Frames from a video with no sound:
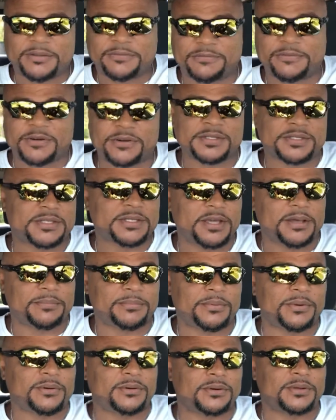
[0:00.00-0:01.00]
first step
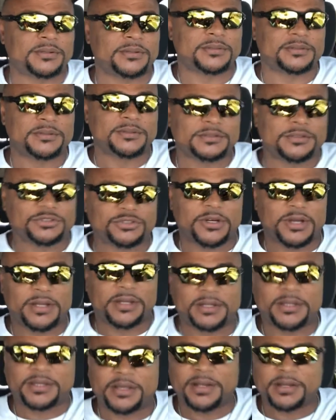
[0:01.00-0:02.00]
on trying to
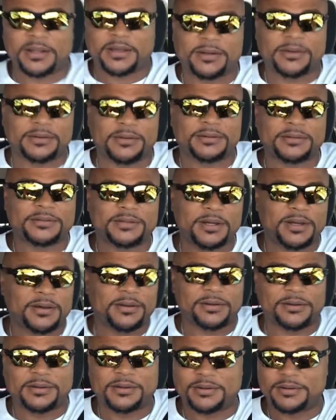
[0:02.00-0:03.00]
get it out
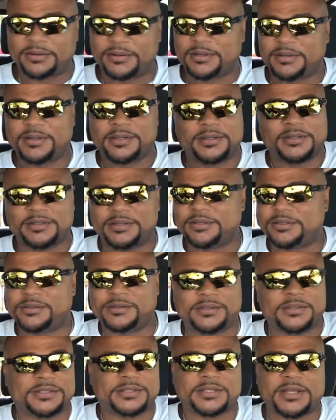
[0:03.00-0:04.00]
of there.
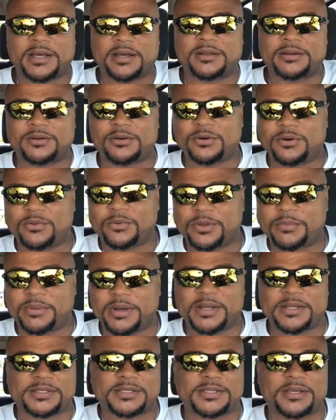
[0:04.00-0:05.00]
It's not going to go away by
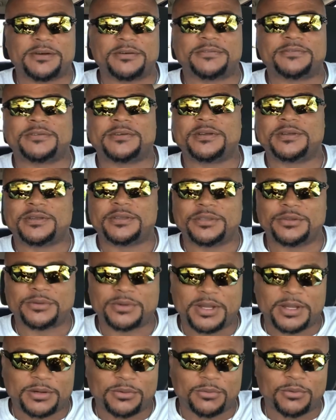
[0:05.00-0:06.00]
itself. You
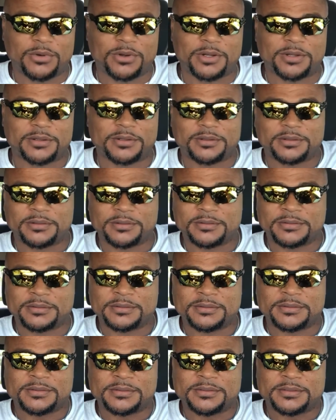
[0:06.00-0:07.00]
got to want it.
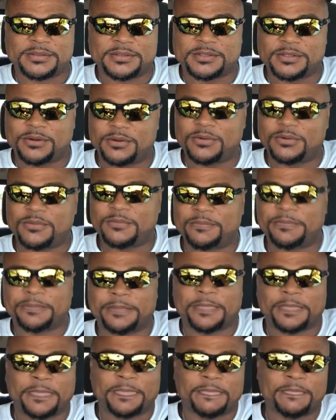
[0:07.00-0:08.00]
So
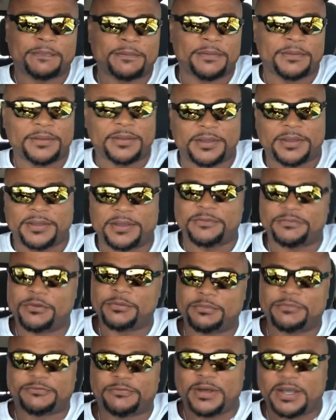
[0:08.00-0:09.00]
if you're
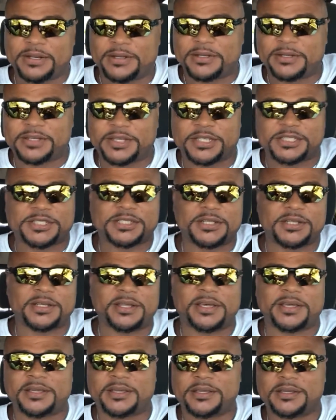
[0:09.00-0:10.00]
fighting addiction
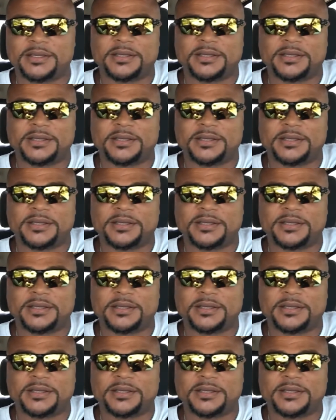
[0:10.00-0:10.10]
today,